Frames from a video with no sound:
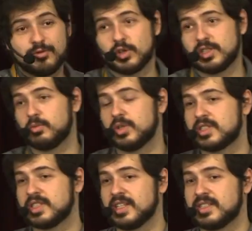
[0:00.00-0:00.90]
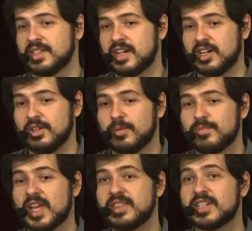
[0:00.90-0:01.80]
for the worst case scenario.
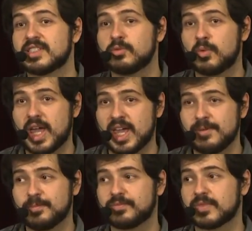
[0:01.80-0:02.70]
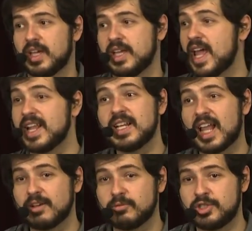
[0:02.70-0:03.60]
And there's a way, in any
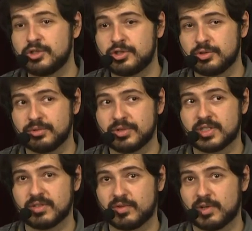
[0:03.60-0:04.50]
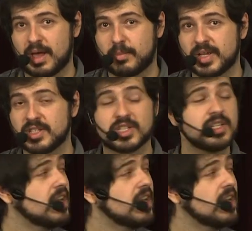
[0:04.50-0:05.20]
language you choose for your App Engine,